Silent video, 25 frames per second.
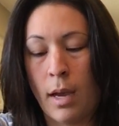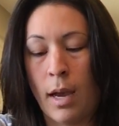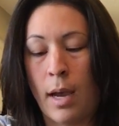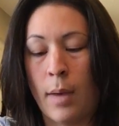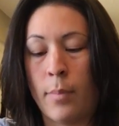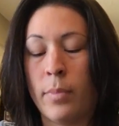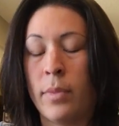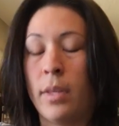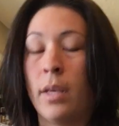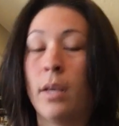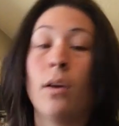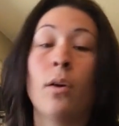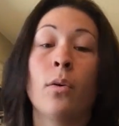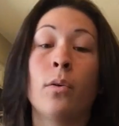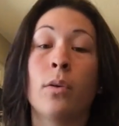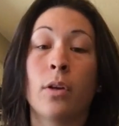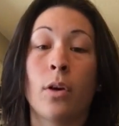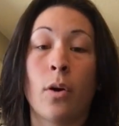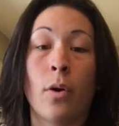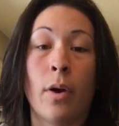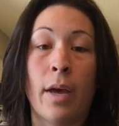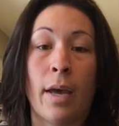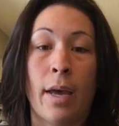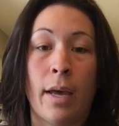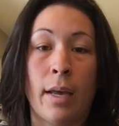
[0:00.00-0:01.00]
I'm then going to
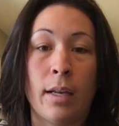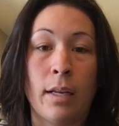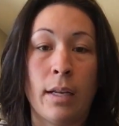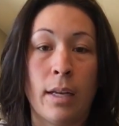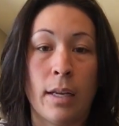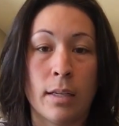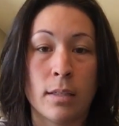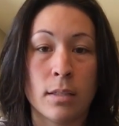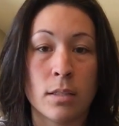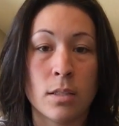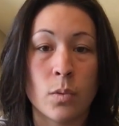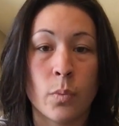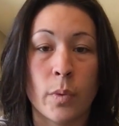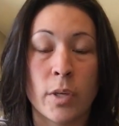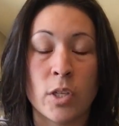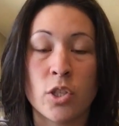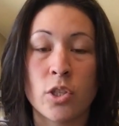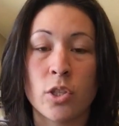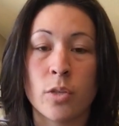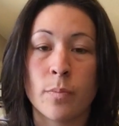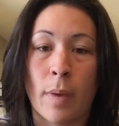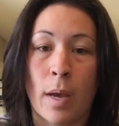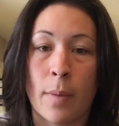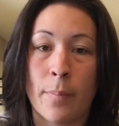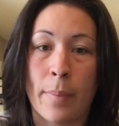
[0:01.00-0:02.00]
go ahead and
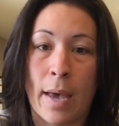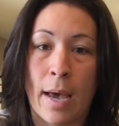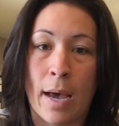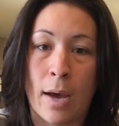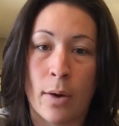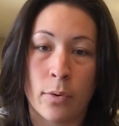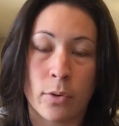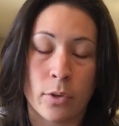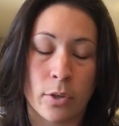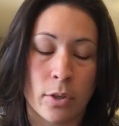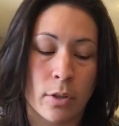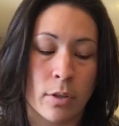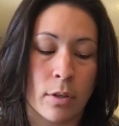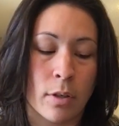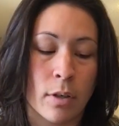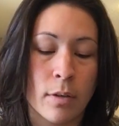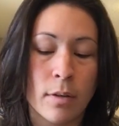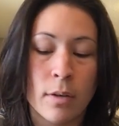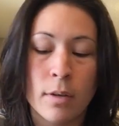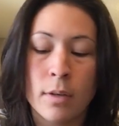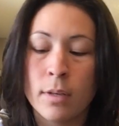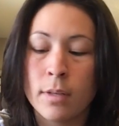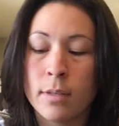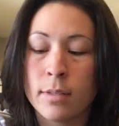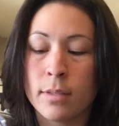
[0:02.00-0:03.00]
switch to my powdered
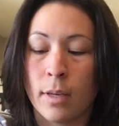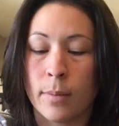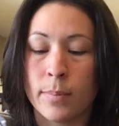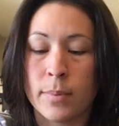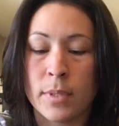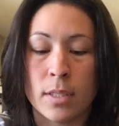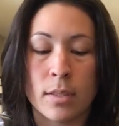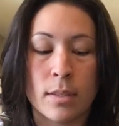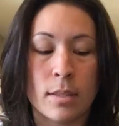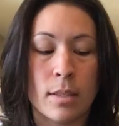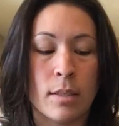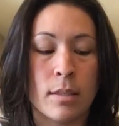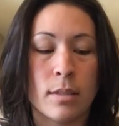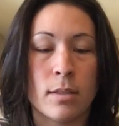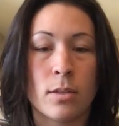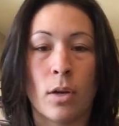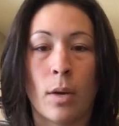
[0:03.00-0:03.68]
substances.